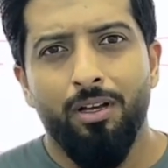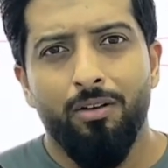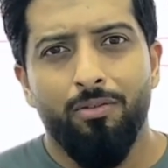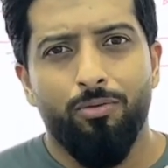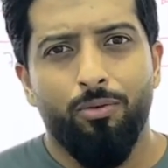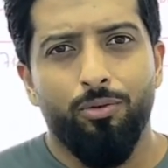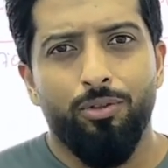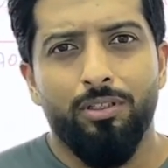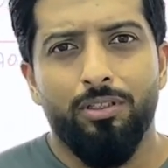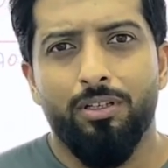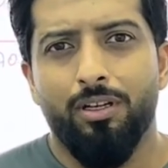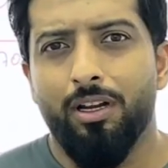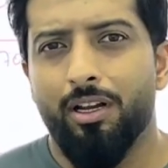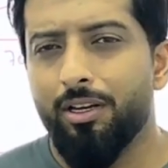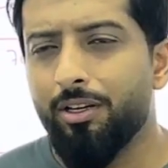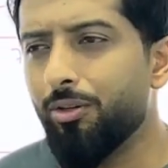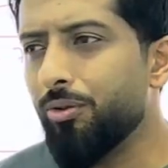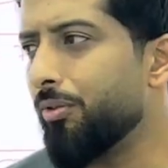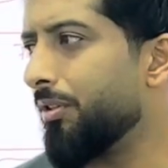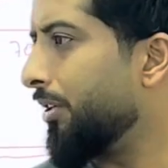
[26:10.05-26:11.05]
for this
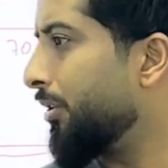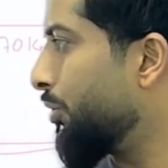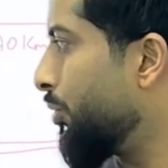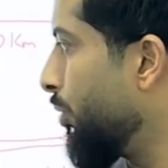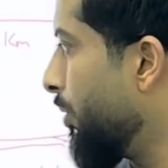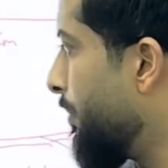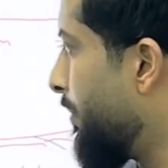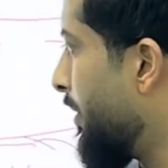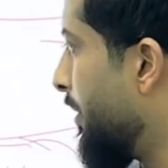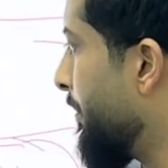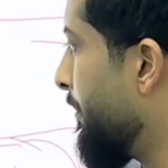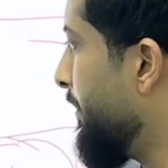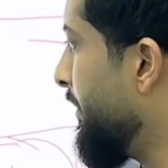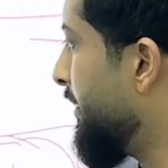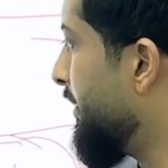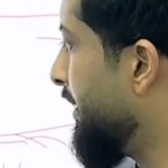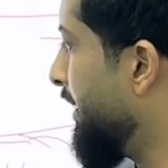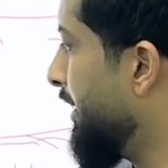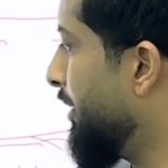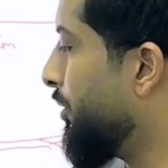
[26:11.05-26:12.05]
client using 2
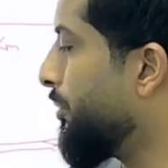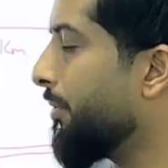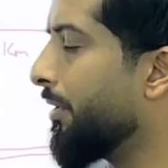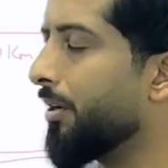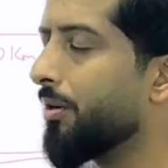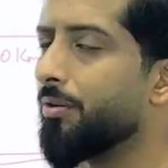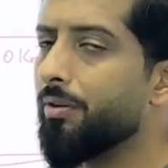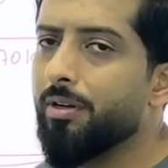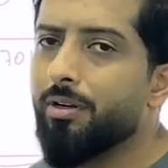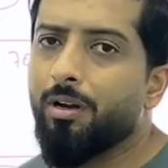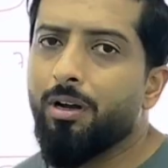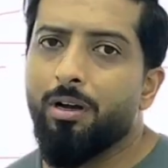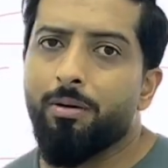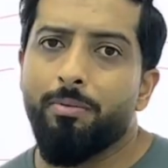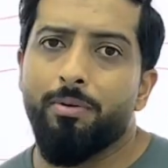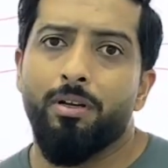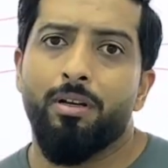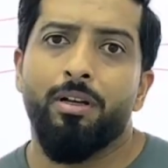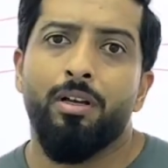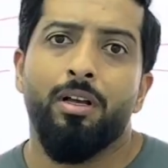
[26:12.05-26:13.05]
apartments in Dubai Creek
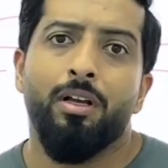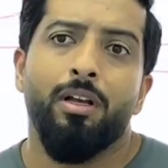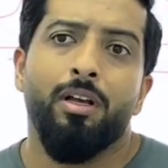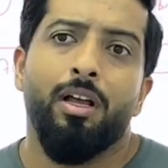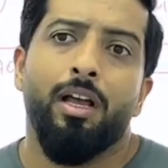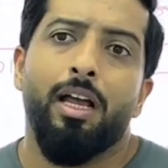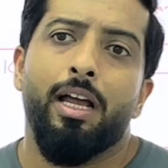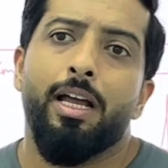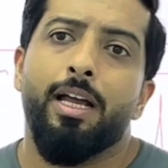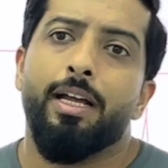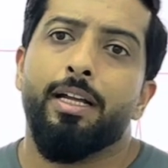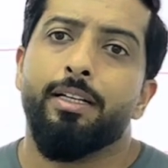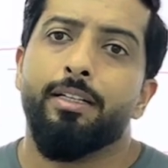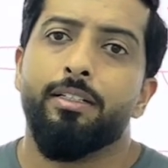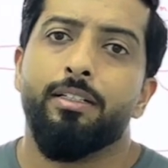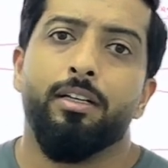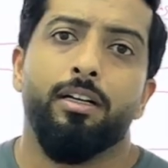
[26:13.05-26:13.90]
Harbour. And